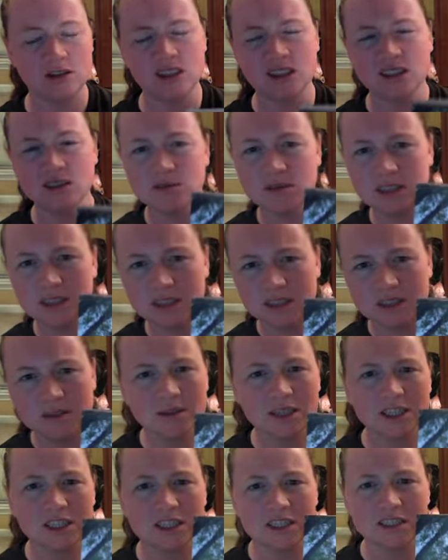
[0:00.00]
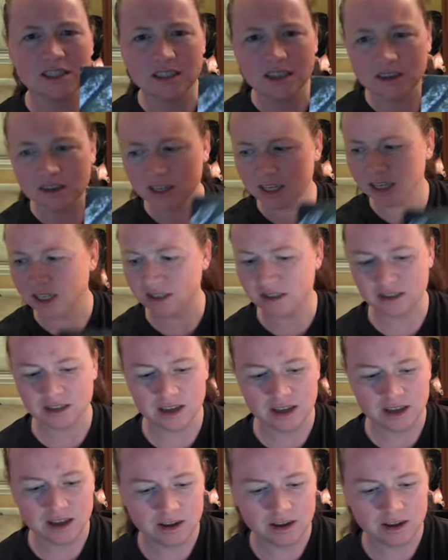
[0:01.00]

It doesn't really seem like she's serious.